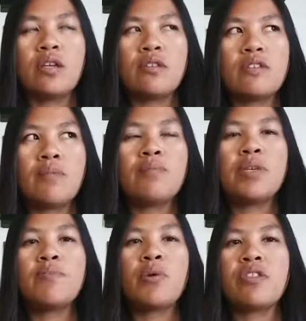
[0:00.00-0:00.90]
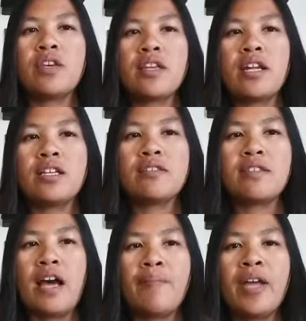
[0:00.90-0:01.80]
some people think that
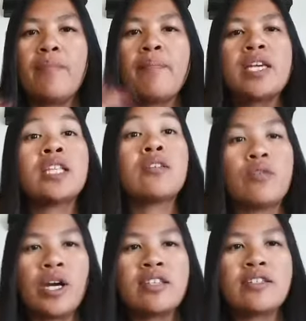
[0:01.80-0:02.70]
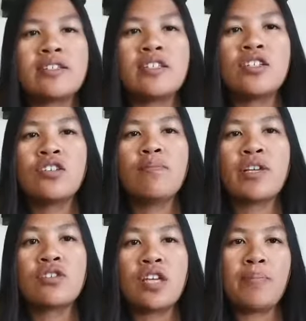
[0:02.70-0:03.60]
I'm not making the right decision
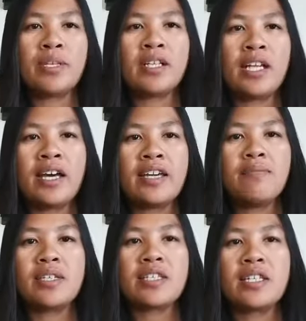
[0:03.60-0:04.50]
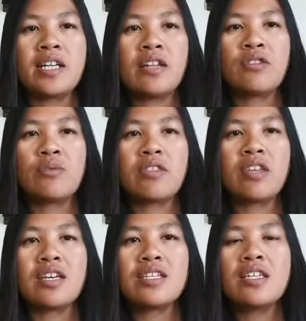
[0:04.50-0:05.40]
by jobbing client because they're not doing
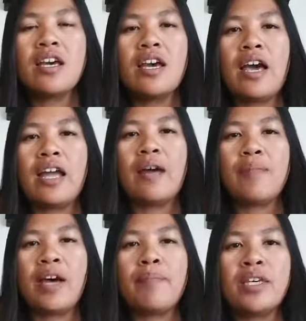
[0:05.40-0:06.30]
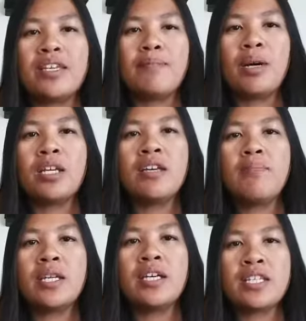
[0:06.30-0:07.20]
things and I'm not making money.
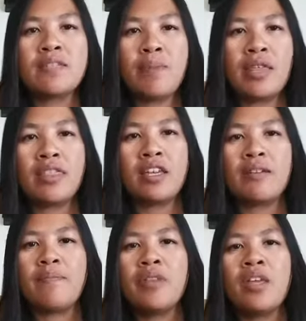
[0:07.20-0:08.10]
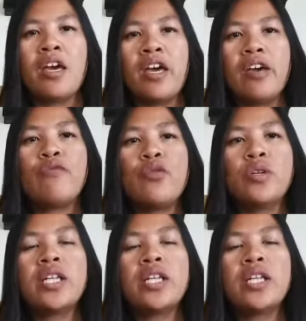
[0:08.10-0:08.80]
But here's my thing: if you